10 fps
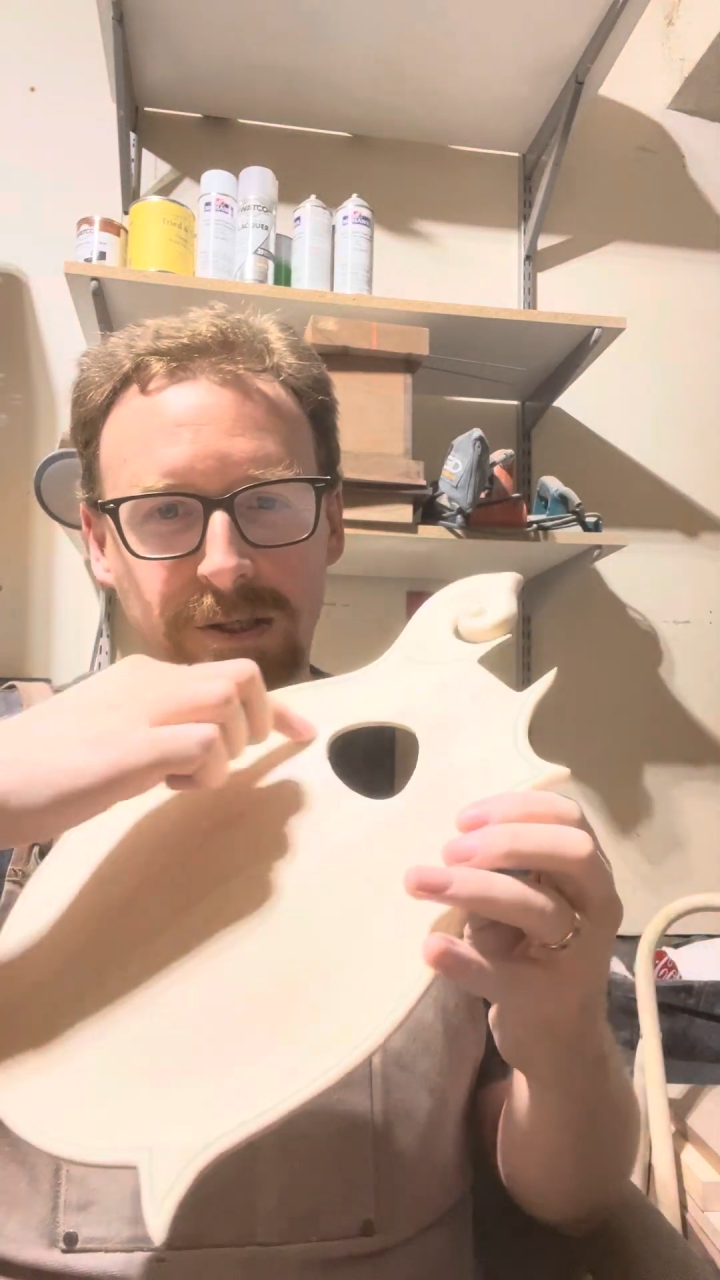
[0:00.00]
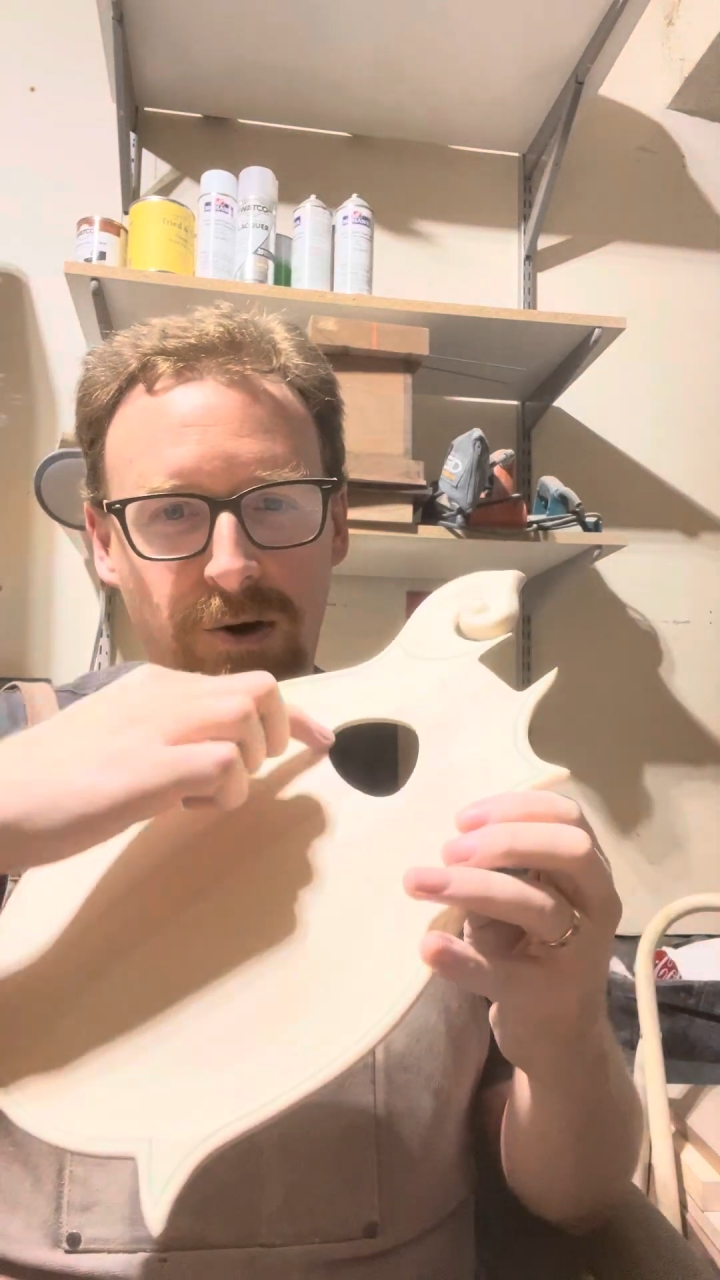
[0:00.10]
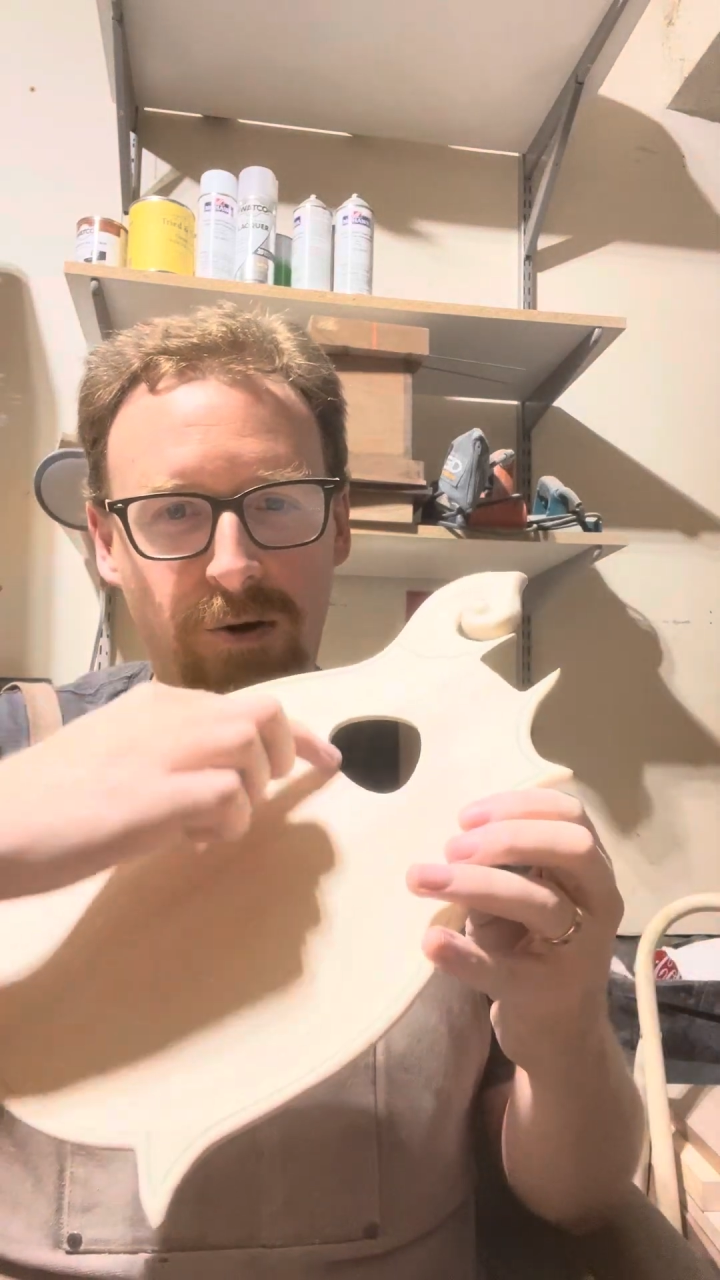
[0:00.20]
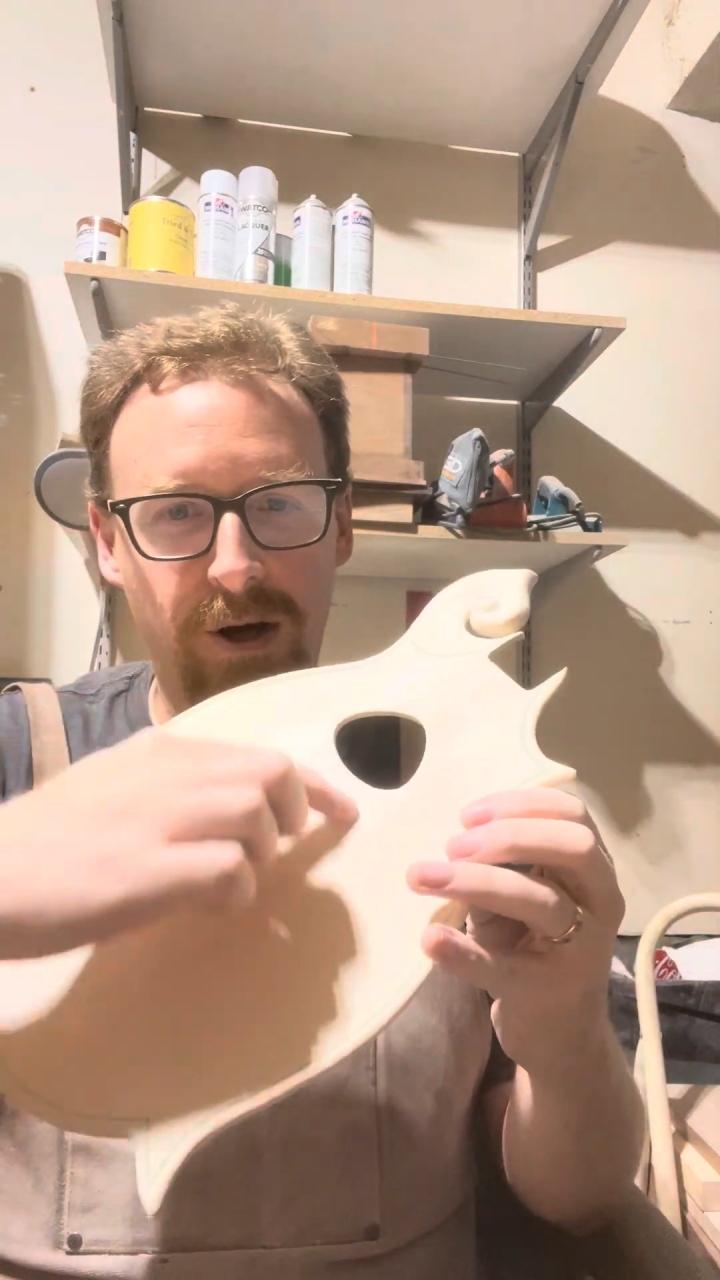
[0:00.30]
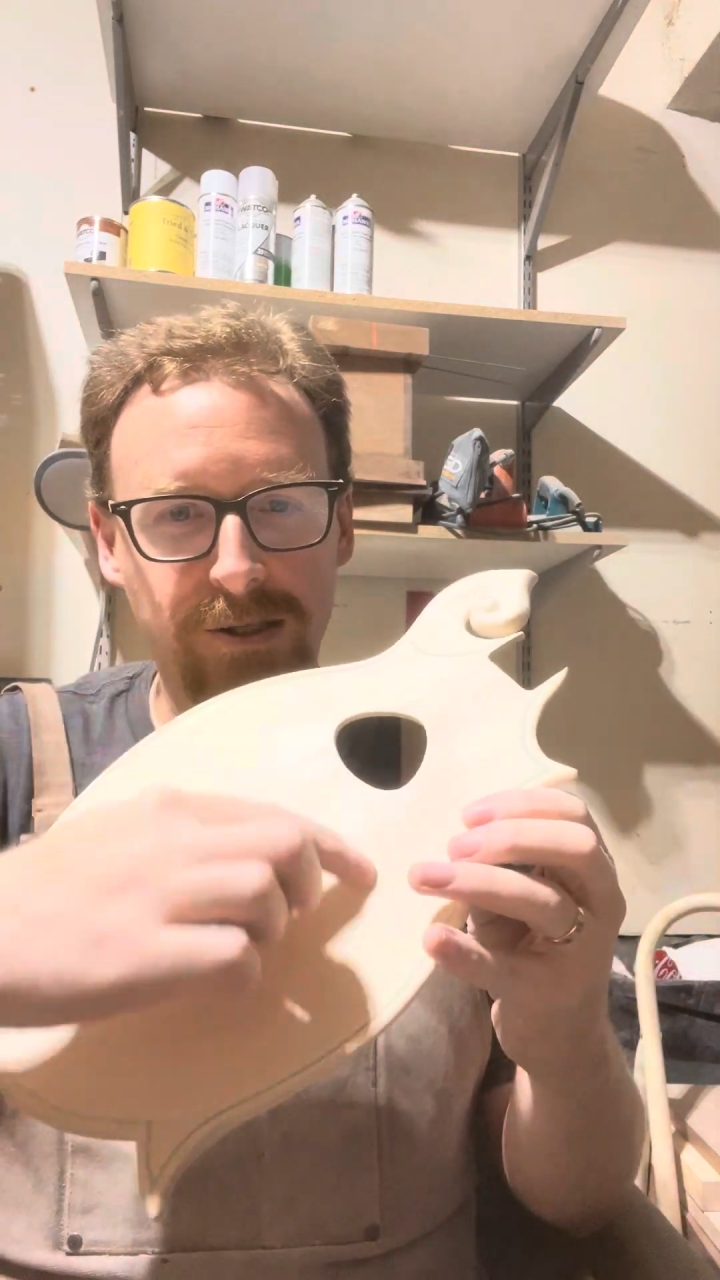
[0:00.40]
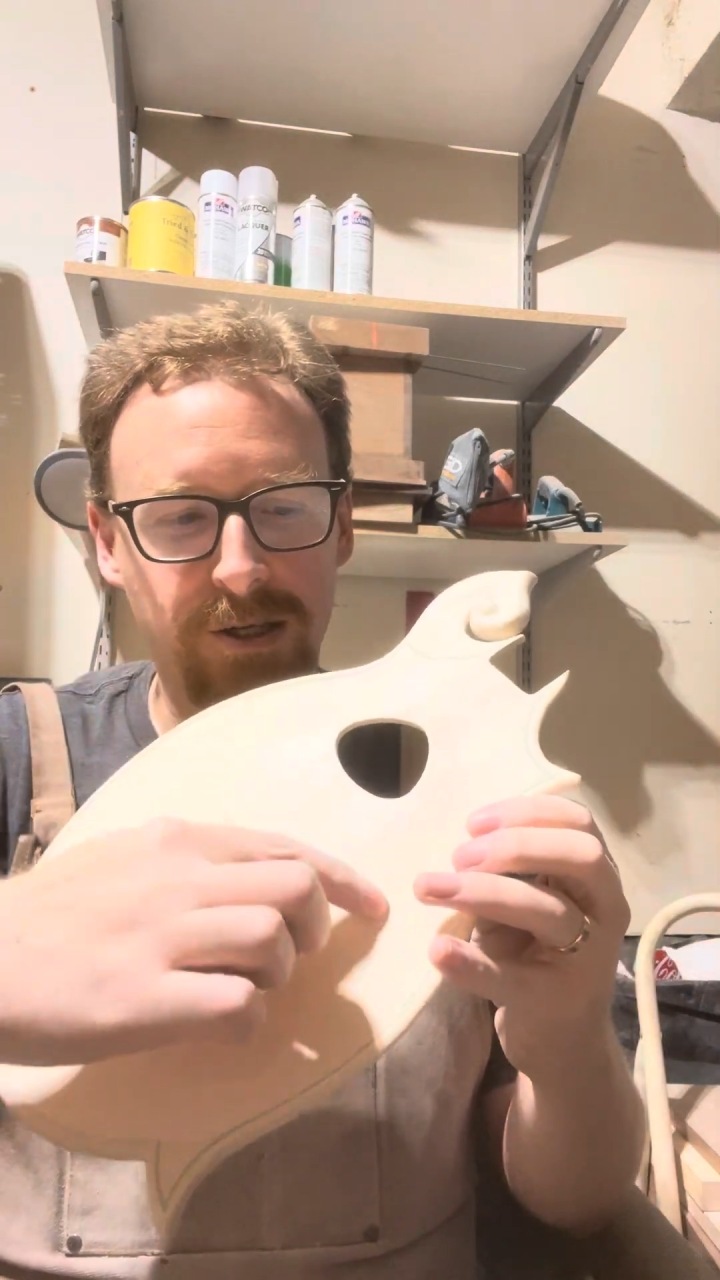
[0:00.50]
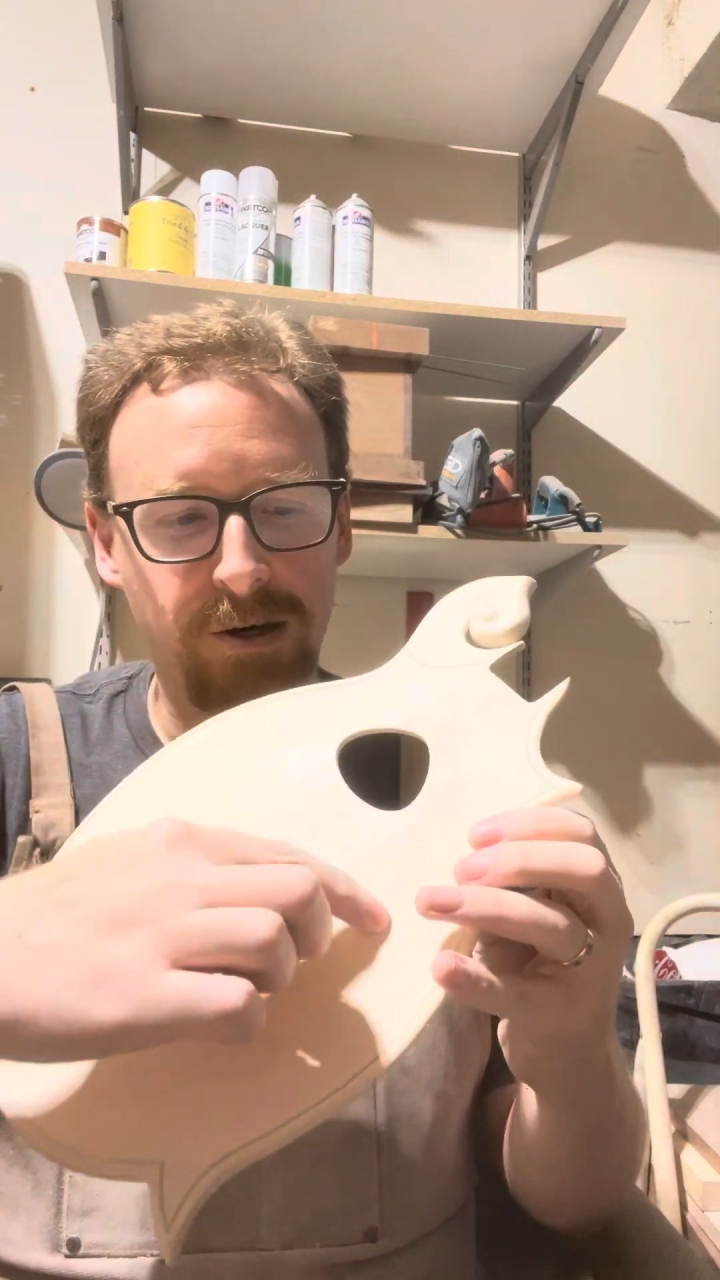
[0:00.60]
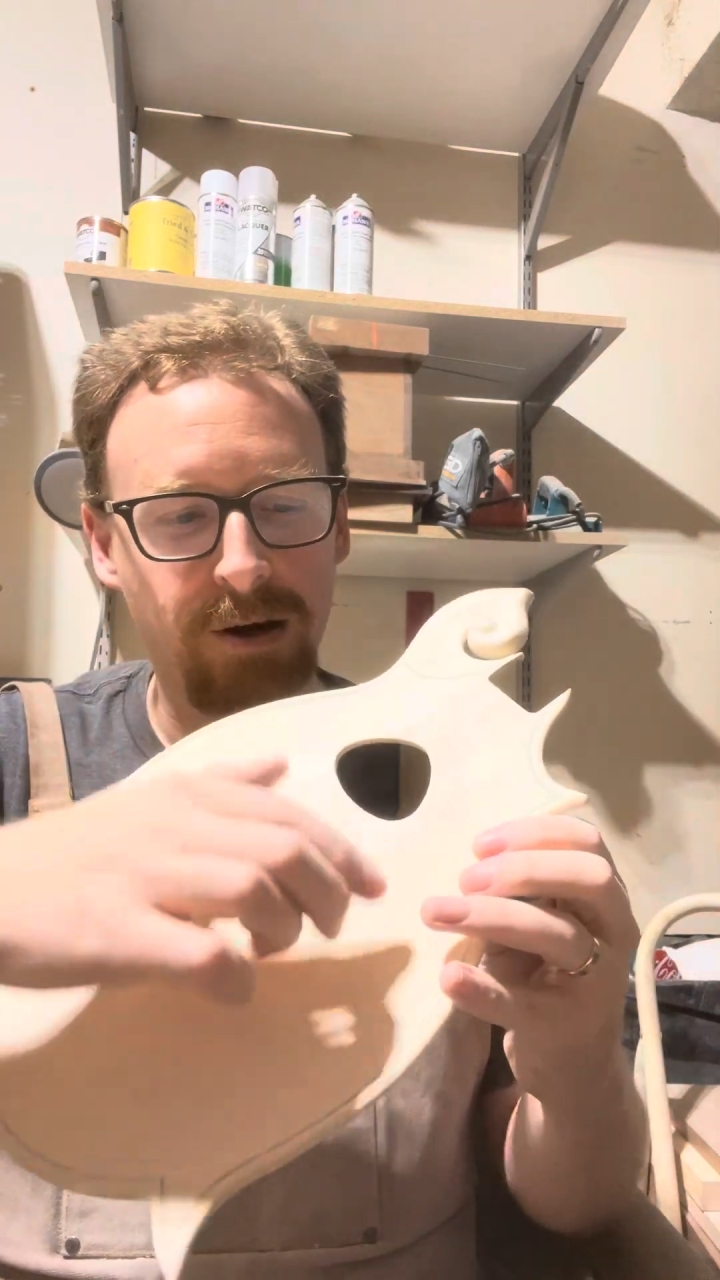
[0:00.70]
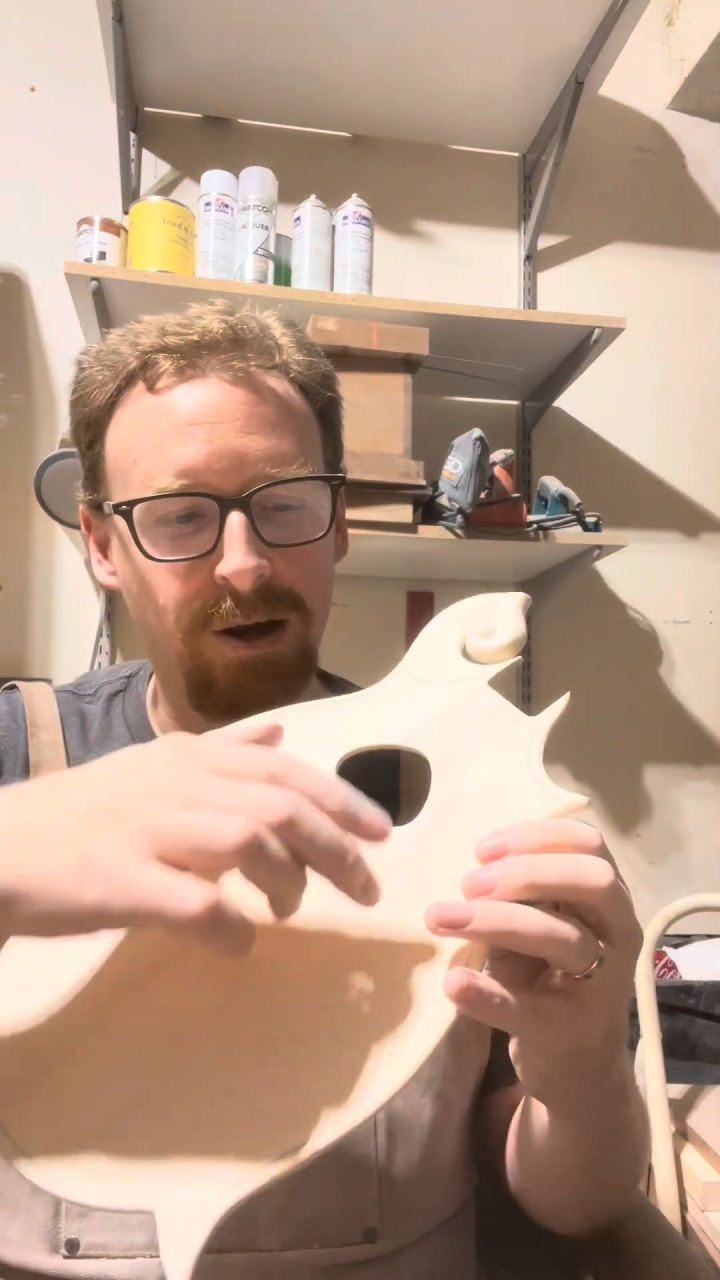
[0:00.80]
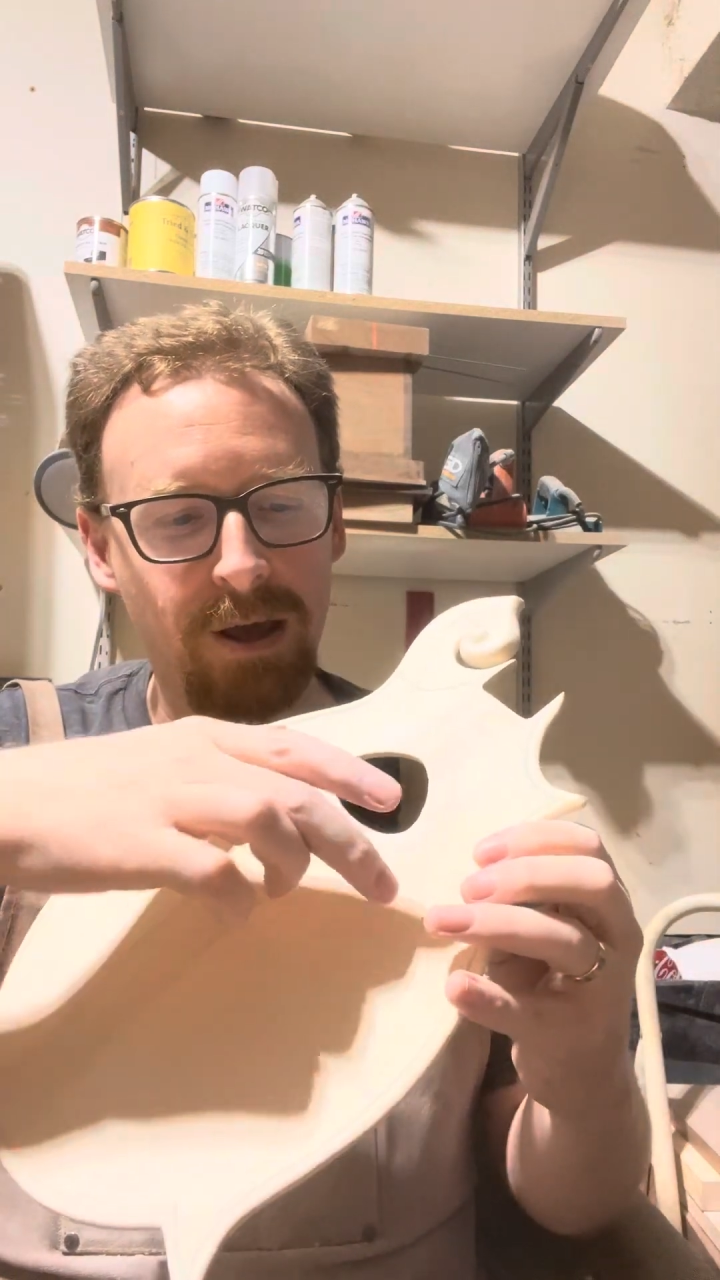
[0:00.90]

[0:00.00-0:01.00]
across here,